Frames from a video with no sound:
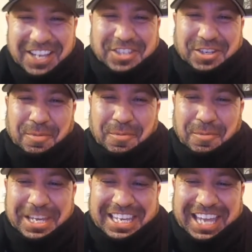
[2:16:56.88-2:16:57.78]
Some
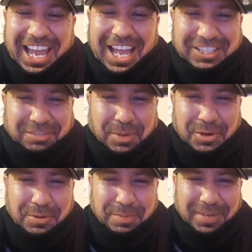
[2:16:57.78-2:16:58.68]
weak ass
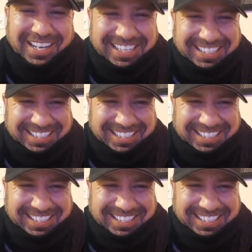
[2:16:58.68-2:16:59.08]
poo butt.